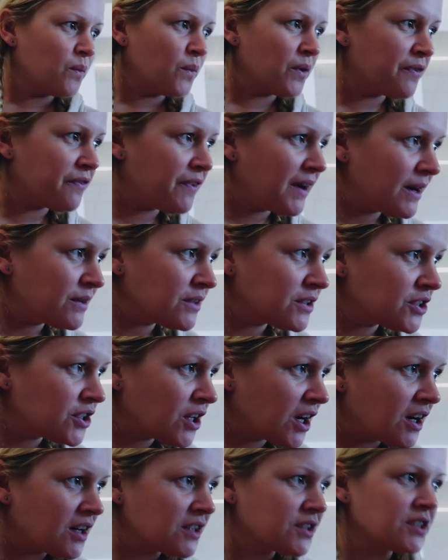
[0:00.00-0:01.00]
We found a
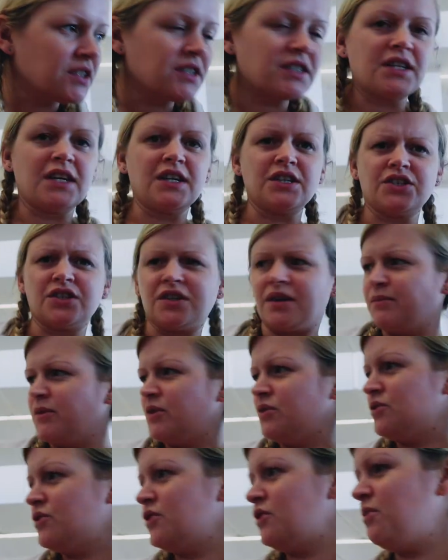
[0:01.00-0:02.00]
charging station. I'm
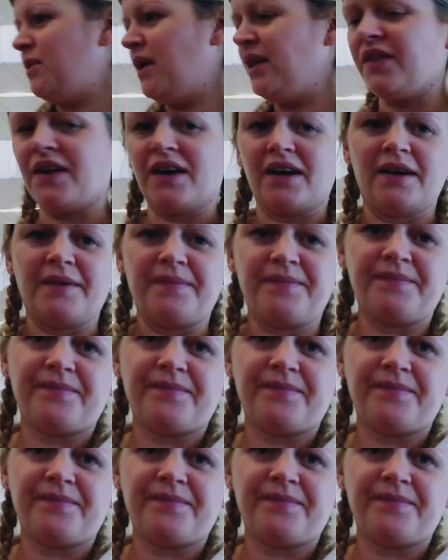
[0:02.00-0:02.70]
not sure whether,